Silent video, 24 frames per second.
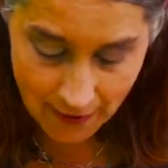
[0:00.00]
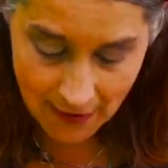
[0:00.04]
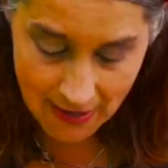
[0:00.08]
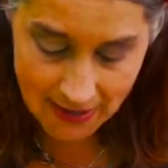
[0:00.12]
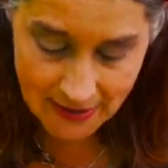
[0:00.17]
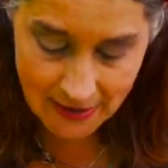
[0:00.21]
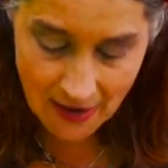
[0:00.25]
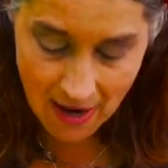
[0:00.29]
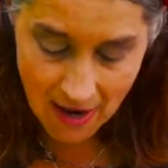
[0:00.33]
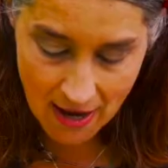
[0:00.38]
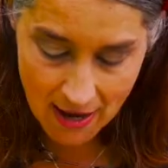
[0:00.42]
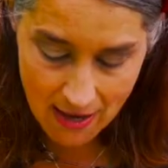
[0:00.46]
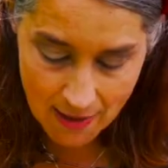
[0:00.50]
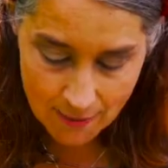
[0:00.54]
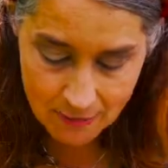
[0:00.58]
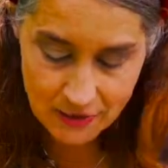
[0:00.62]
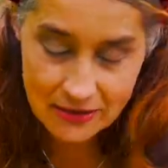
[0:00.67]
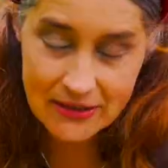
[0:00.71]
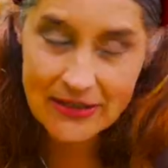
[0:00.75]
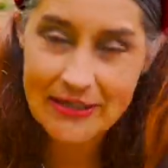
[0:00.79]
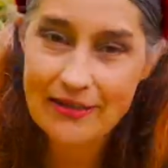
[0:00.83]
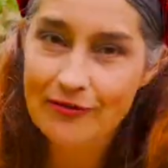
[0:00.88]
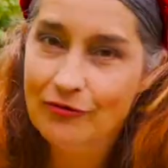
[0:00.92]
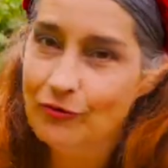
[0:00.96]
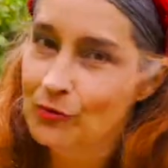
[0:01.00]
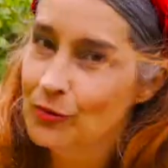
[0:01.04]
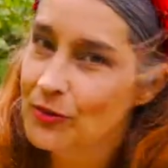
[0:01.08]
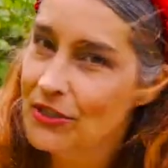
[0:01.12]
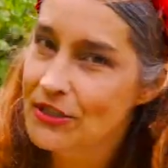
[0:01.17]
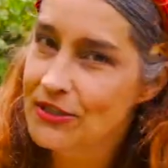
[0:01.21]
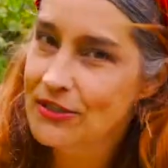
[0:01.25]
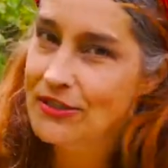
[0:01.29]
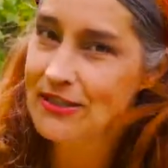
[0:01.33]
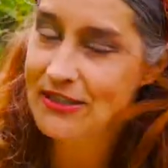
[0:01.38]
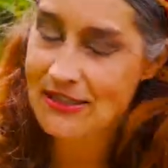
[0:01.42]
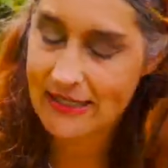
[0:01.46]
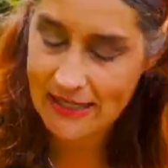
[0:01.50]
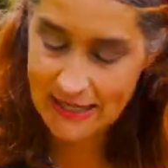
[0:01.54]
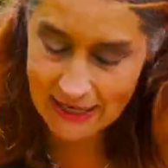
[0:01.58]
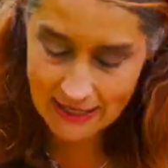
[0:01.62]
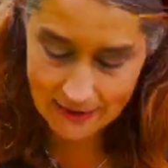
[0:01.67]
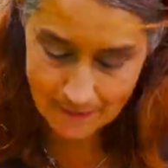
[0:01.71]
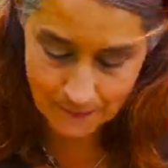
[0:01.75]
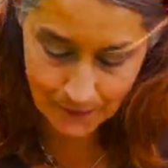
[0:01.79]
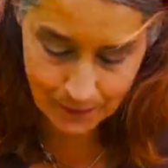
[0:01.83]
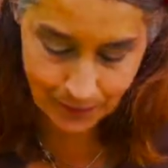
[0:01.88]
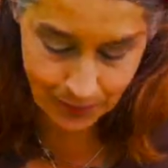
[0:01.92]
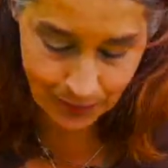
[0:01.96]
And I believe real
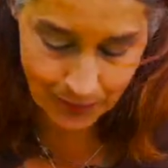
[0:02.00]
estate